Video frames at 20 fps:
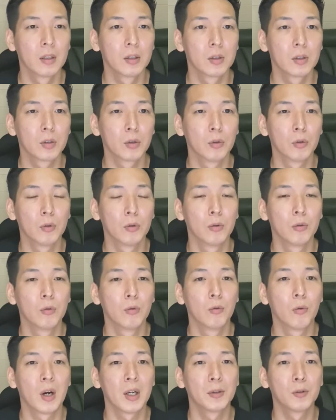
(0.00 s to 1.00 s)
So
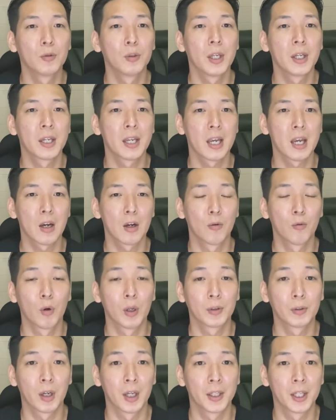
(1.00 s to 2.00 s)
why do they care
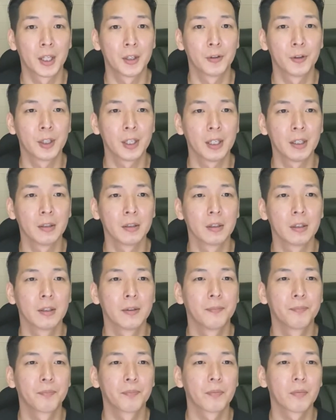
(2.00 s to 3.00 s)
what others think?
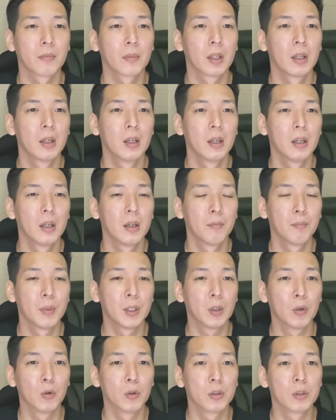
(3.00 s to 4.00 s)

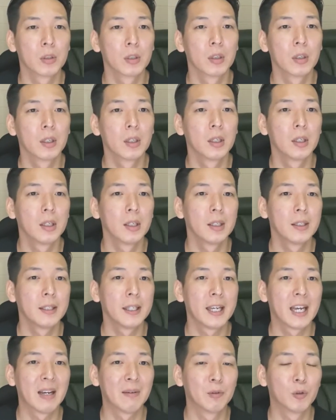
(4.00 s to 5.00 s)
Because
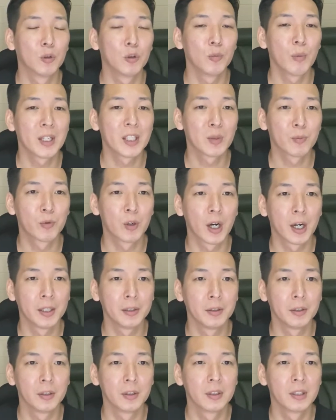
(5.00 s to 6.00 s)
they have too much
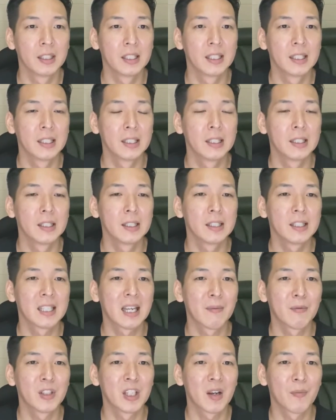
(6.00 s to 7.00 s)
pride.
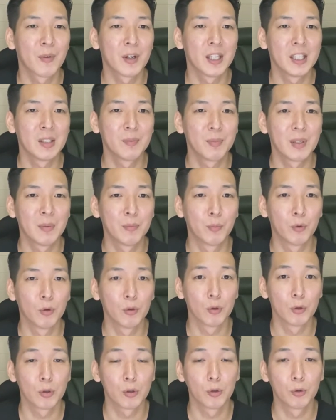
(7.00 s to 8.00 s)
Some Japanese
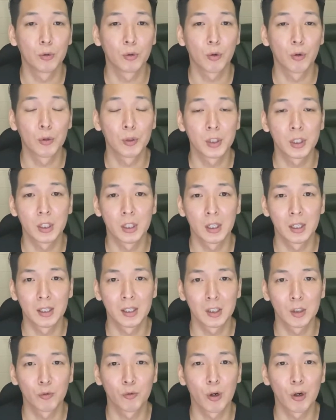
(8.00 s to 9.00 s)
people should consider
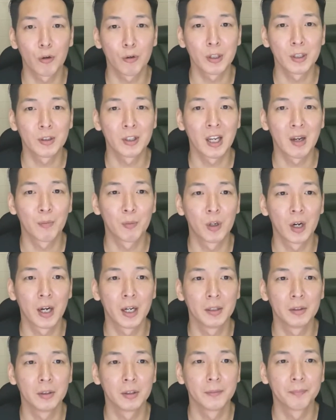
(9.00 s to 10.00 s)
swallowing their
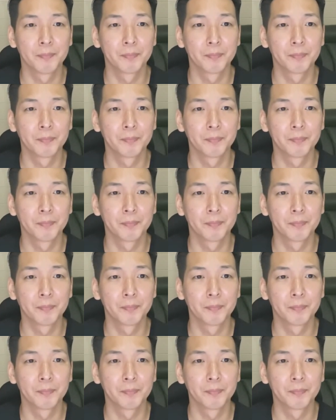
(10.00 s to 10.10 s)
pride.